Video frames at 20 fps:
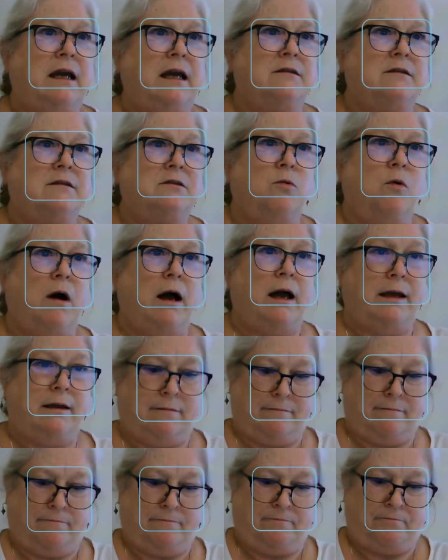and it's white,
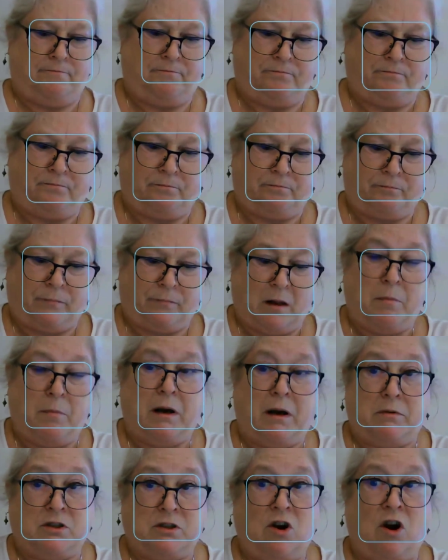but
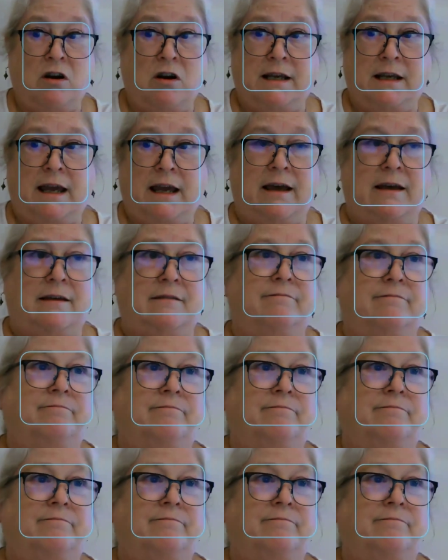it was hard to get.